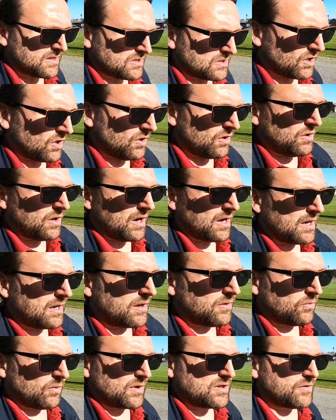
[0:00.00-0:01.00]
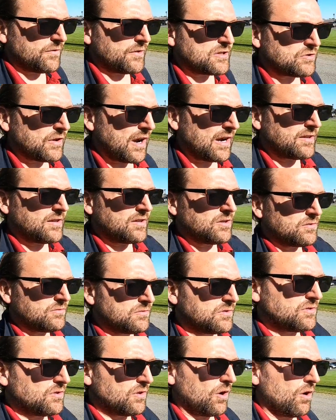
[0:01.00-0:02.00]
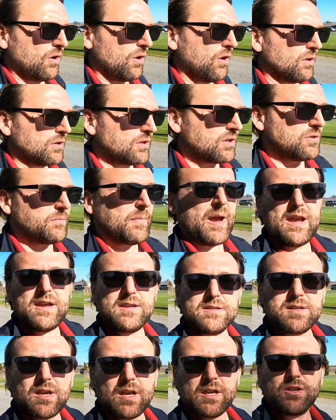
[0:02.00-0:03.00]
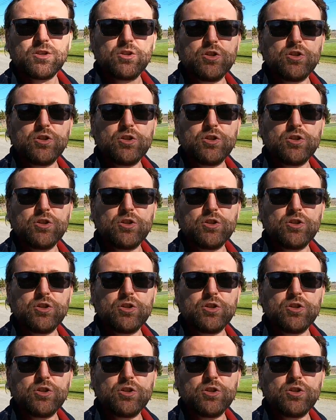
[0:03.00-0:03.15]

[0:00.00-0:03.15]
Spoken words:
So once you've extracted all the domains,